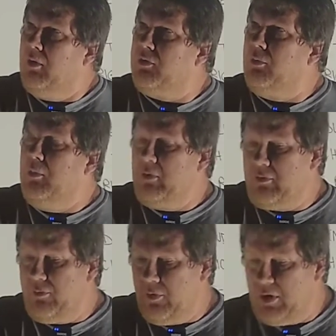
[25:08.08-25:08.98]
what's the word I'm
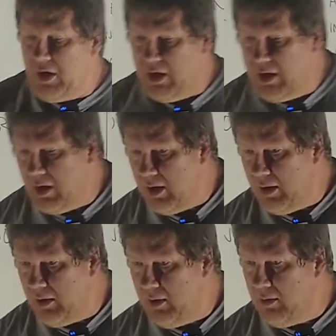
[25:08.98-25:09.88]
looking for?
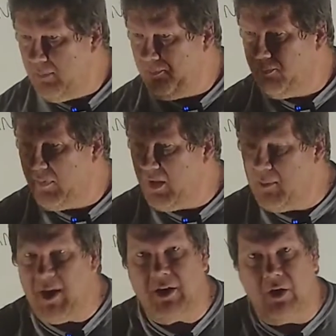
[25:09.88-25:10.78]

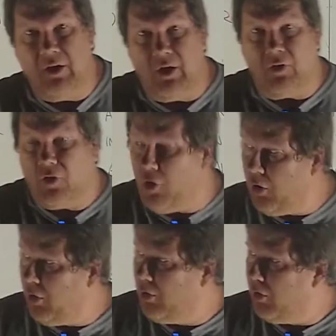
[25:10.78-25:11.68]
They make another
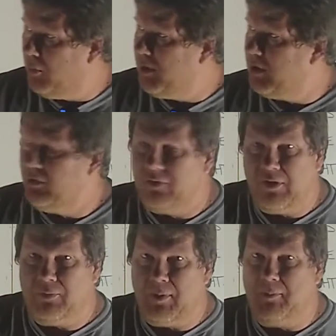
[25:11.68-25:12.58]
hole because
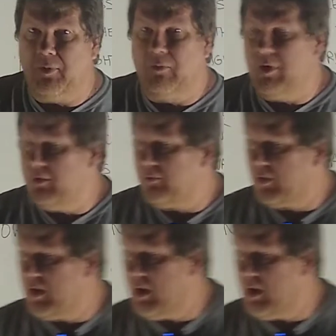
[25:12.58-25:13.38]
these people are running for